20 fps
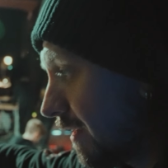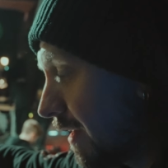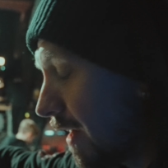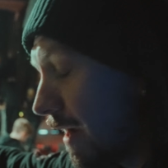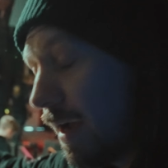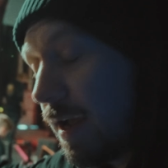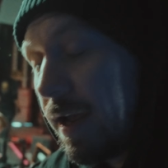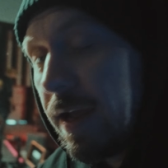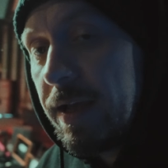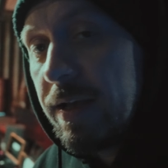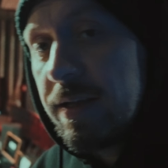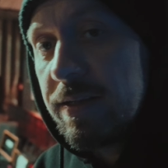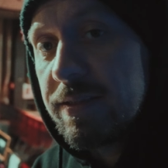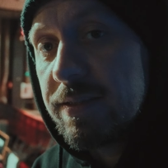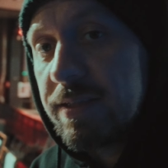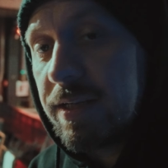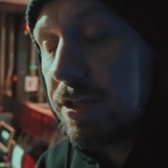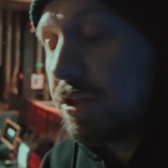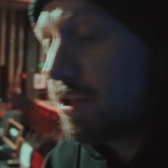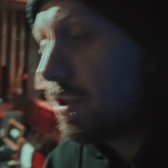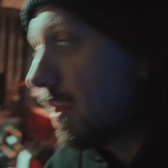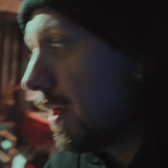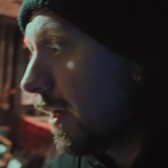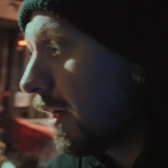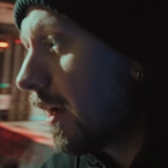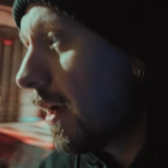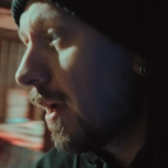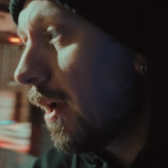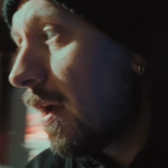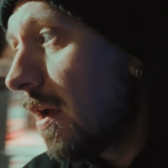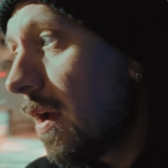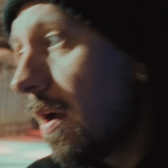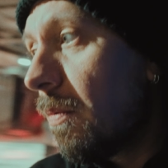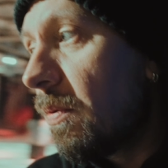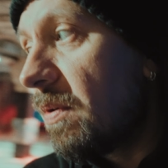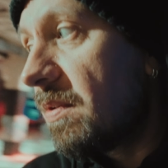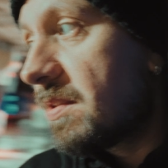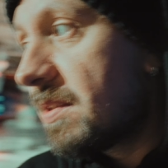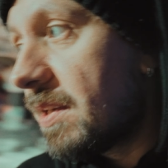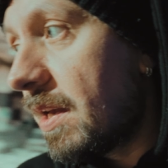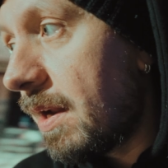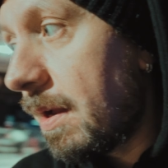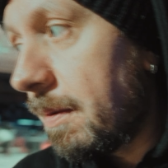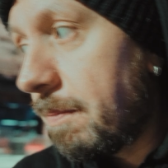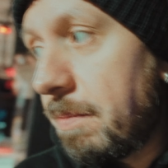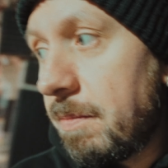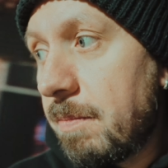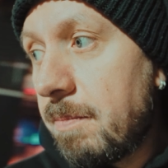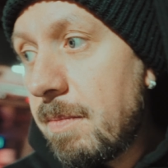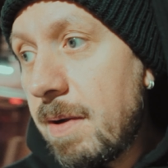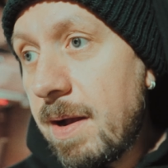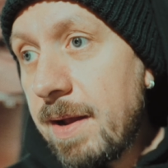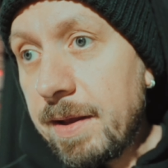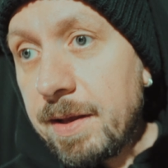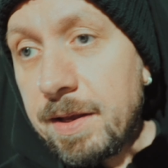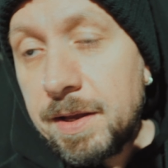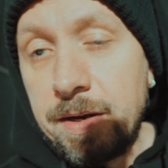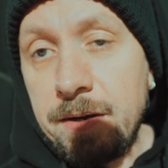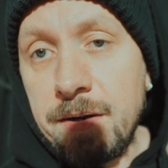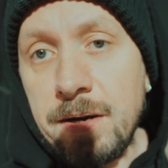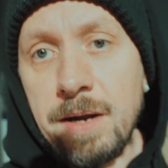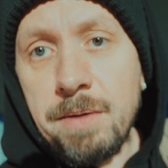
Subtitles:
guy, stage tech, will set up my gear,